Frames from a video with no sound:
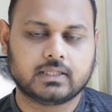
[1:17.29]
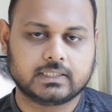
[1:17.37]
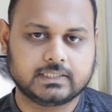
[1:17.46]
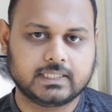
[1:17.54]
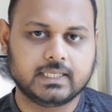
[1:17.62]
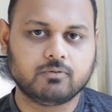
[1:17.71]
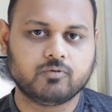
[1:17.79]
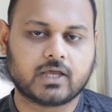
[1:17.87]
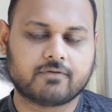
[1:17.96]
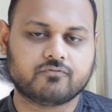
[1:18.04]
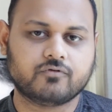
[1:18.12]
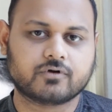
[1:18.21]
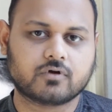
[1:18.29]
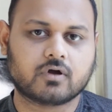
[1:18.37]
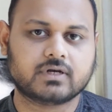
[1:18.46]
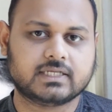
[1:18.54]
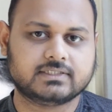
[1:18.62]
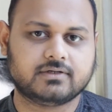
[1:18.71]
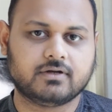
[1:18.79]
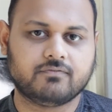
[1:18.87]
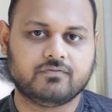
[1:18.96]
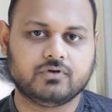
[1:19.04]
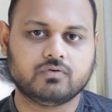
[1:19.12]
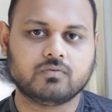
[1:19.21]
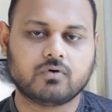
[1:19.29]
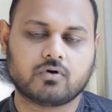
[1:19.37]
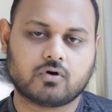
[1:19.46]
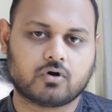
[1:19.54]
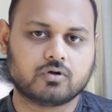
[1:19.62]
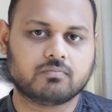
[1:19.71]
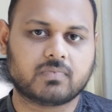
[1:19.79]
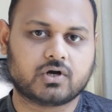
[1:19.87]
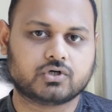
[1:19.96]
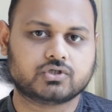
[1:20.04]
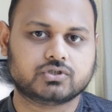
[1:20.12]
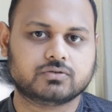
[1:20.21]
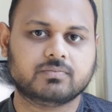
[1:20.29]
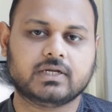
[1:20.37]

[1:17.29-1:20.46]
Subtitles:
then we have to recognize the revenue on March.